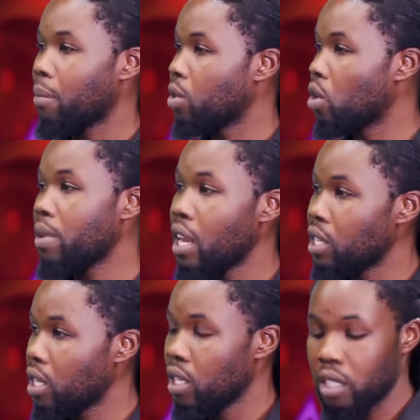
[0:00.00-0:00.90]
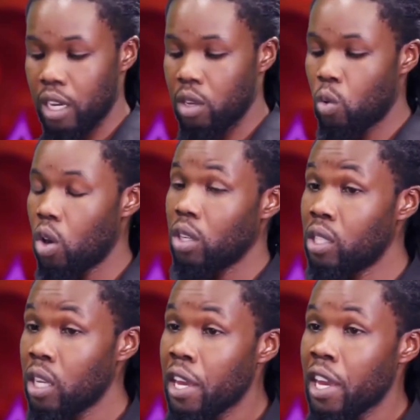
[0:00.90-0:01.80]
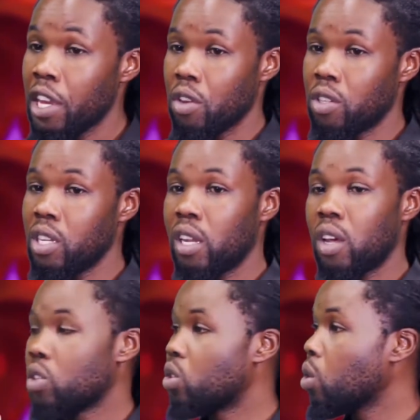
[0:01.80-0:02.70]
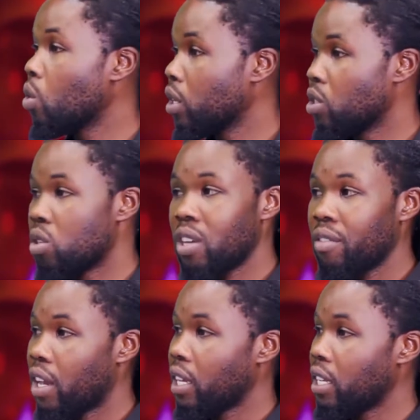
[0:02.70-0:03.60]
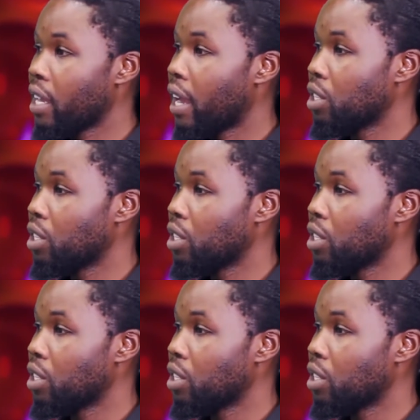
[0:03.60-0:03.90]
a couple of nominations and awards. You did a lot of tours. You traveled out of the